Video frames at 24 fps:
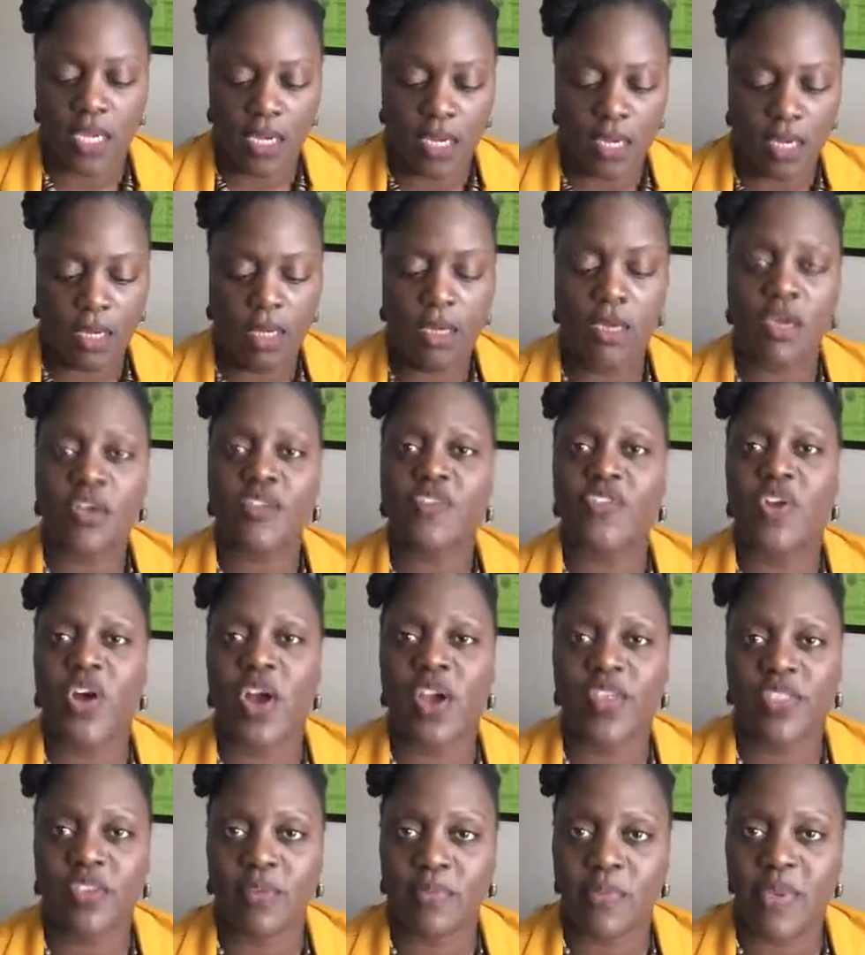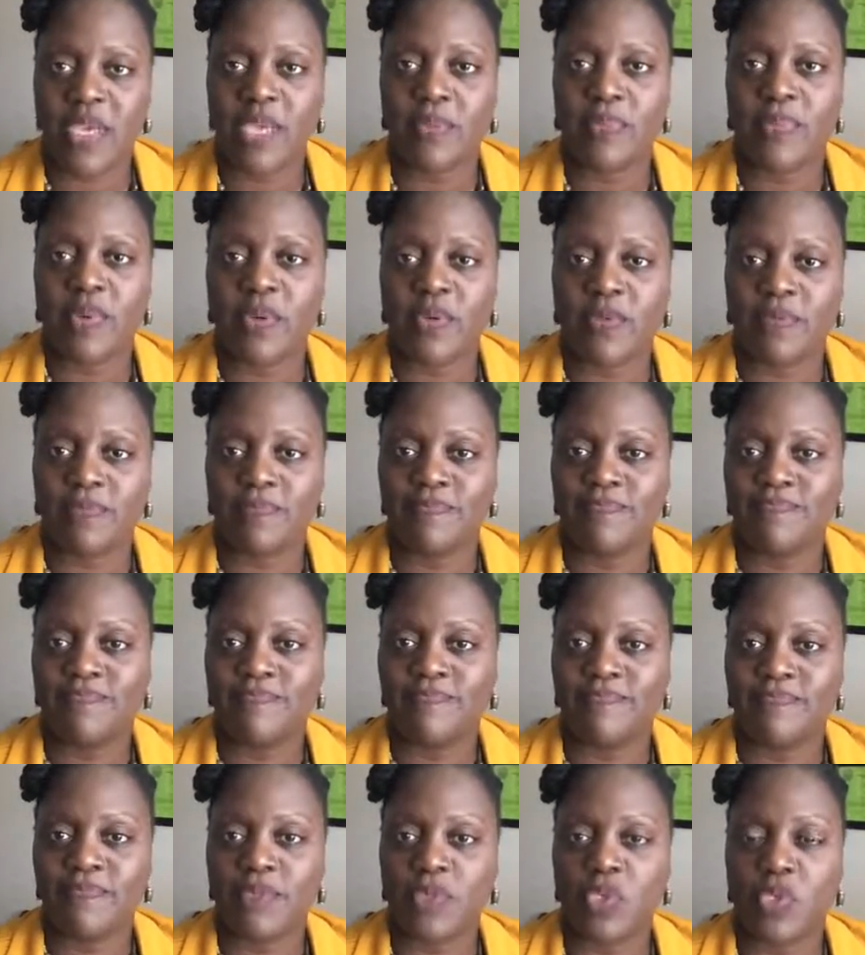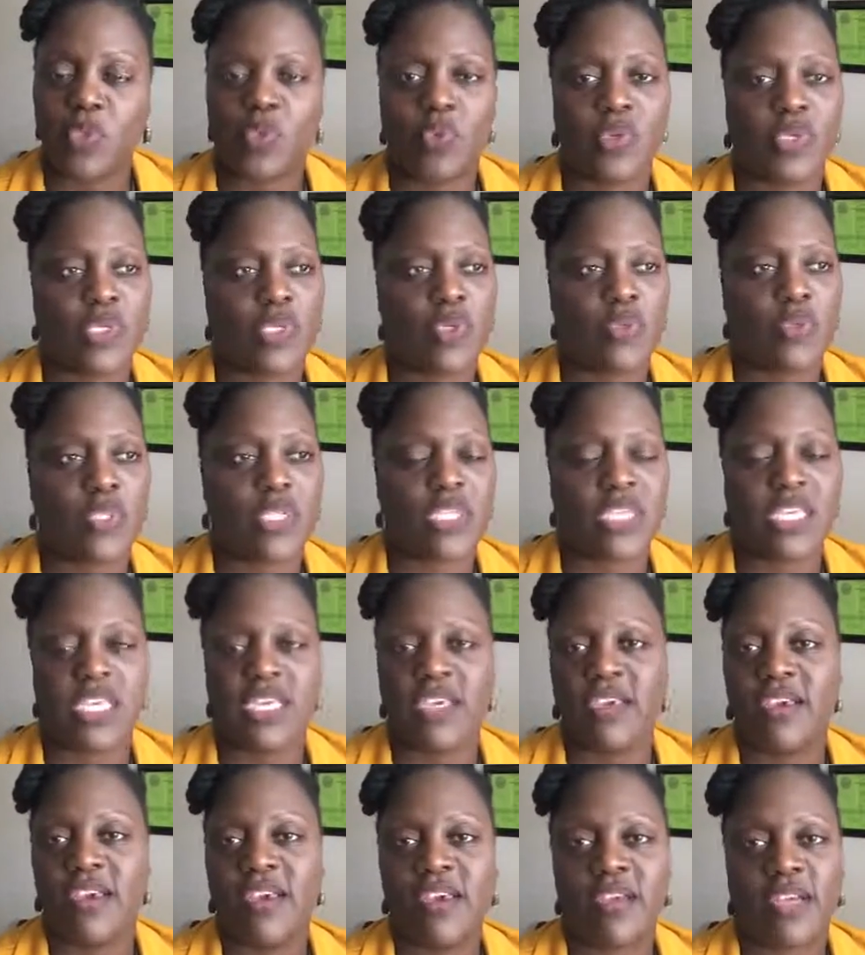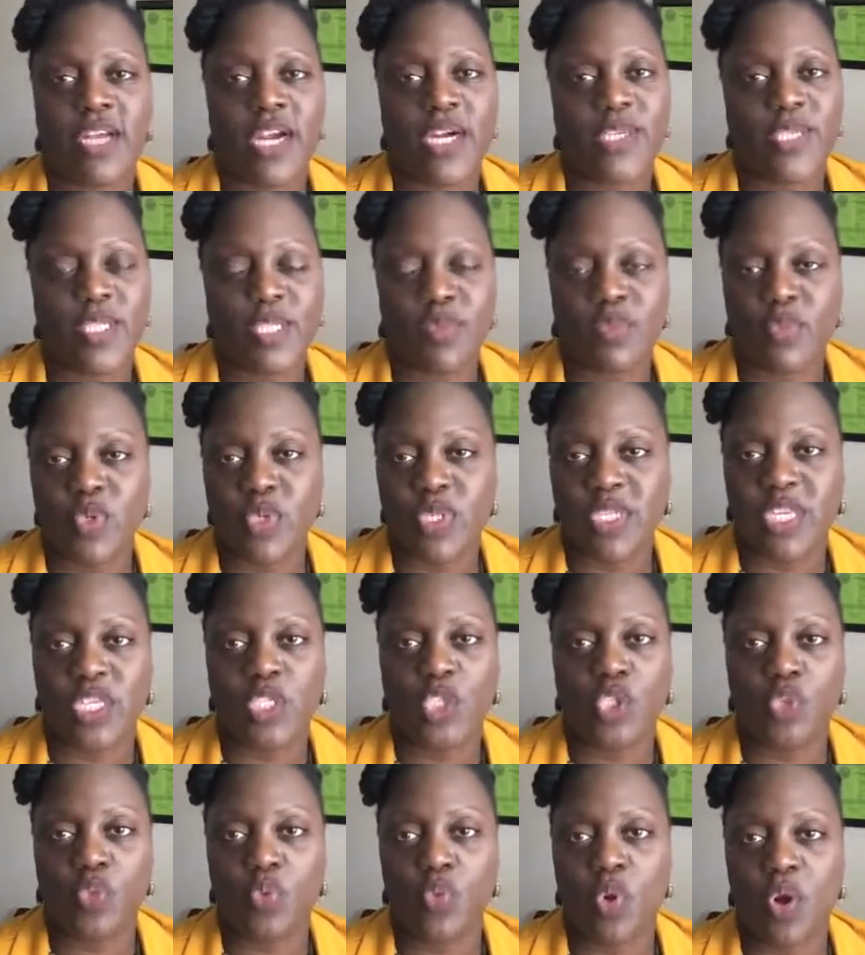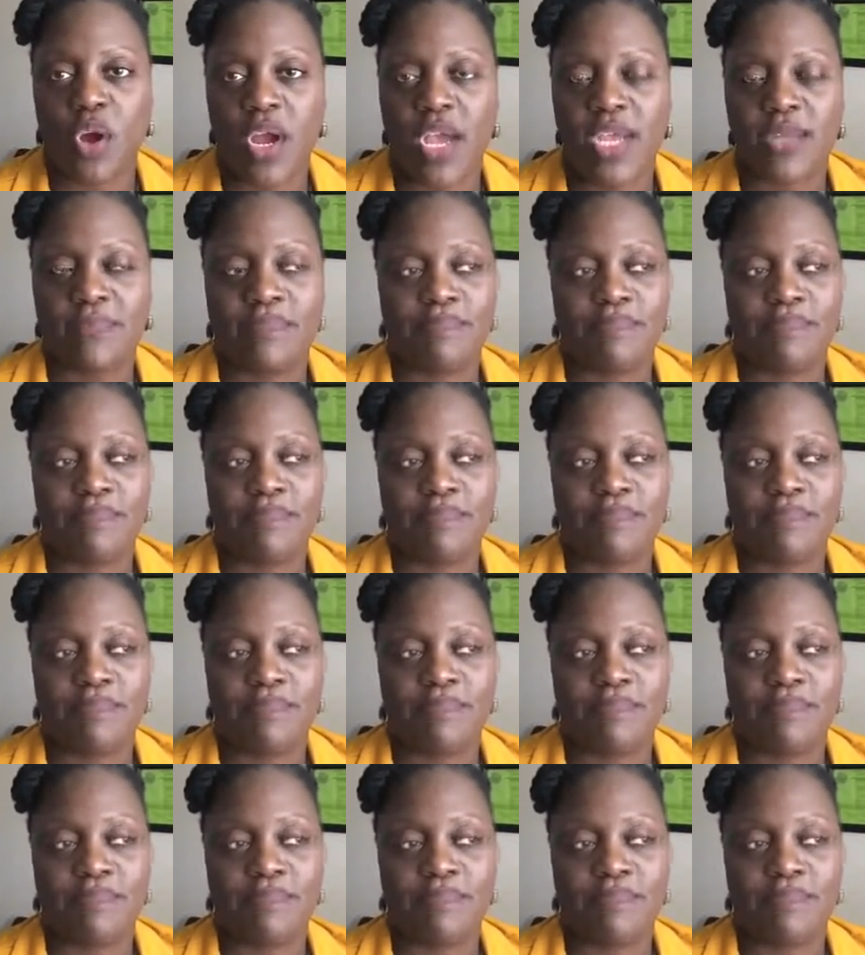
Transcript: Look for other people. You see customers that you want,